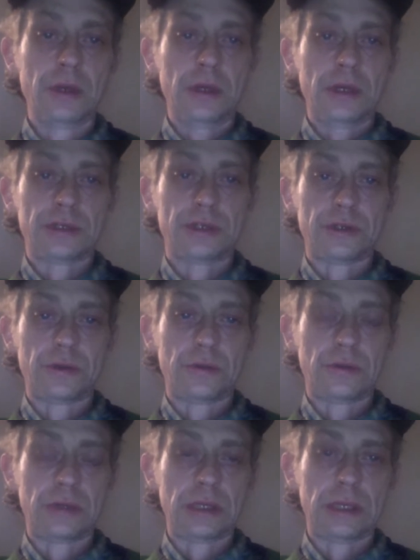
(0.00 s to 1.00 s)

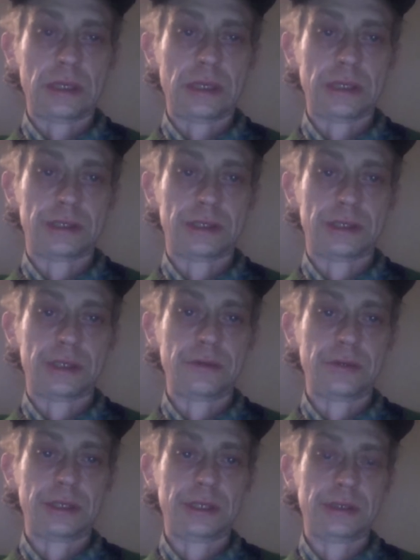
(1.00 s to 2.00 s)
So
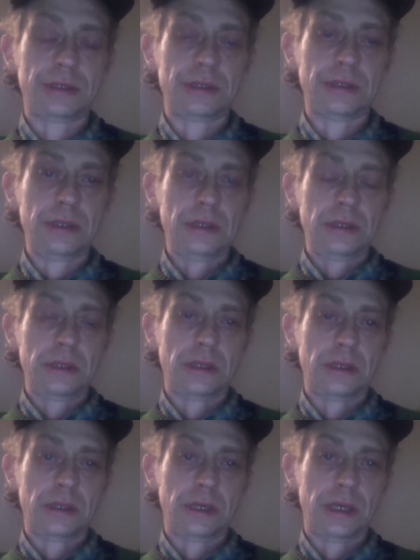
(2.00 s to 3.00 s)
series
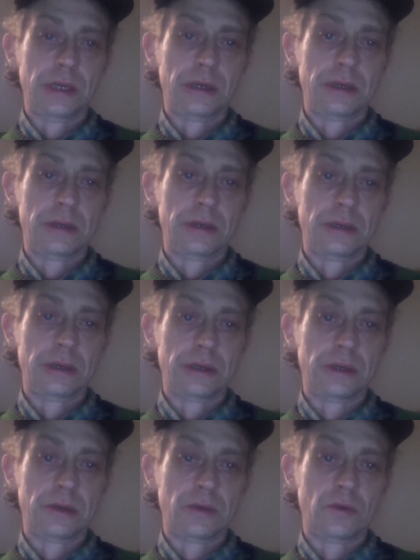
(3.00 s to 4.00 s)
and
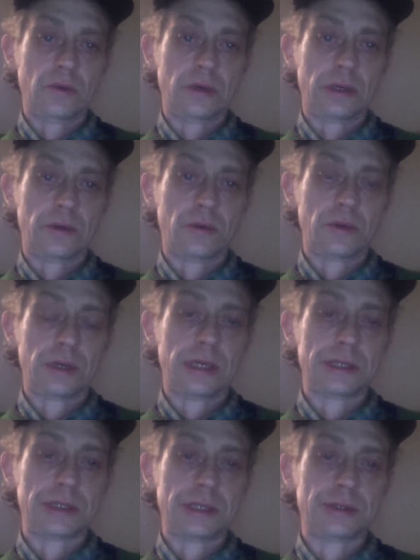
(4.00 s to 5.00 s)

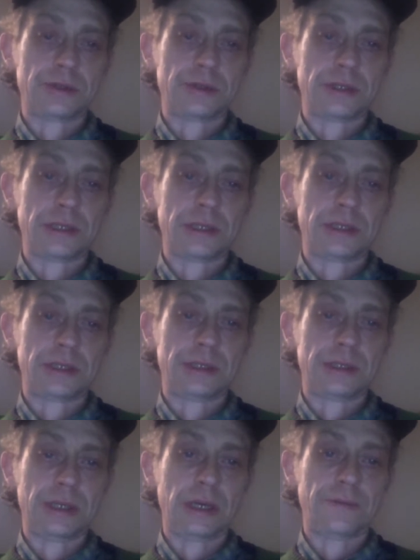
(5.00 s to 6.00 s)
organizations like the
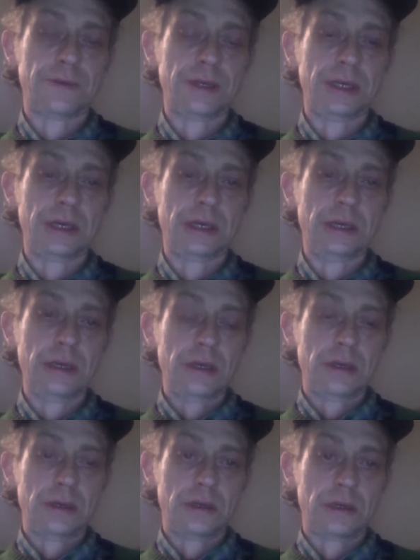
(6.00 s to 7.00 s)
TCFD
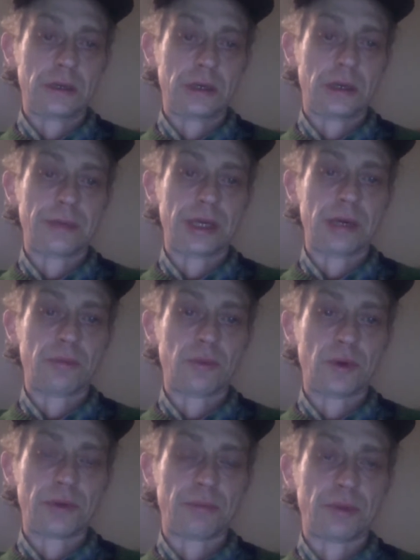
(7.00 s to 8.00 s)
coming up
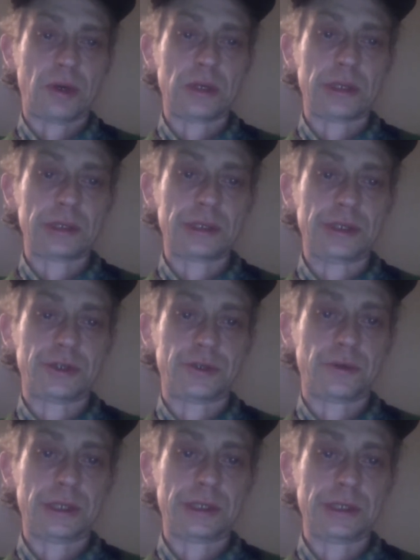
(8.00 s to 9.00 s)
with policy
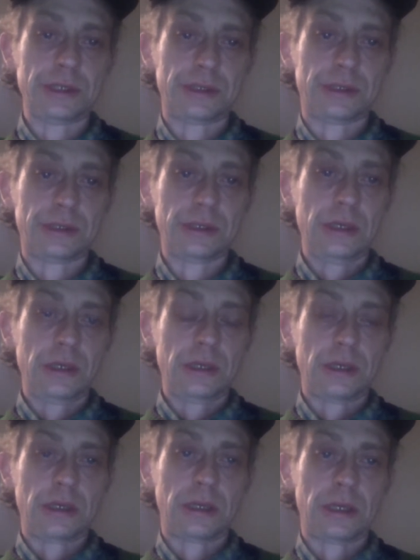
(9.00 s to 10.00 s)
choices
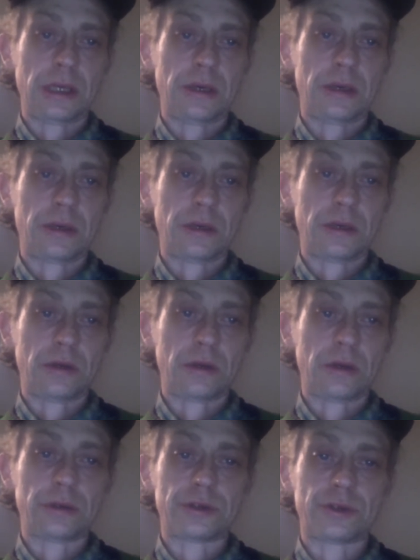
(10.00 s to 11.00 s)
that
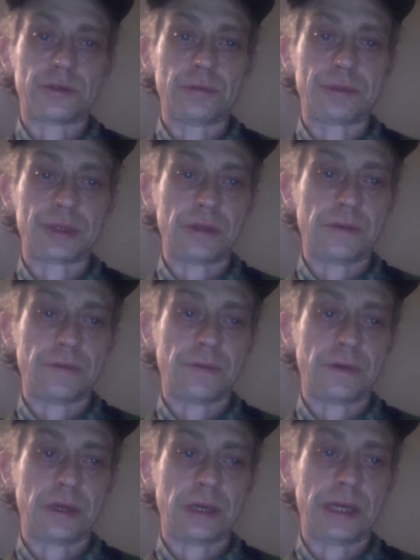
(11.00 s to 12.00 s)
large groups of
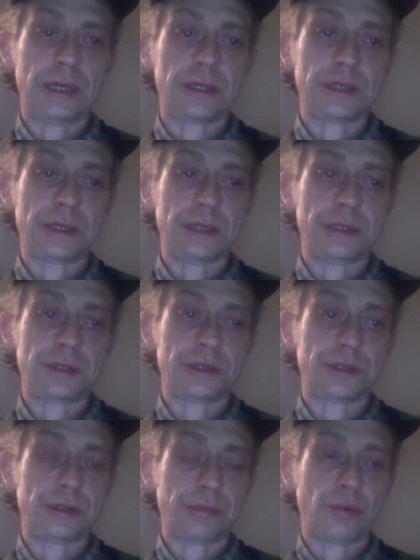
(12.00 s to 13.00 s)
entities
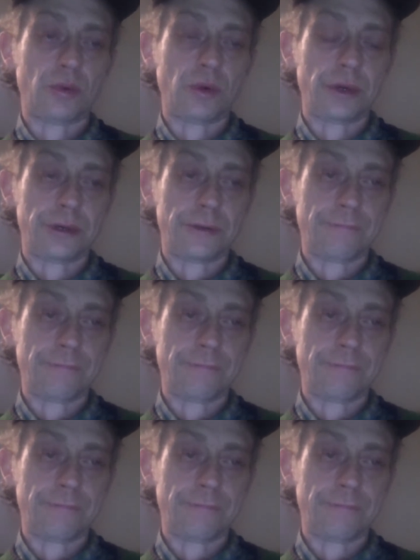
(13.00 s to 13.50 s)
support.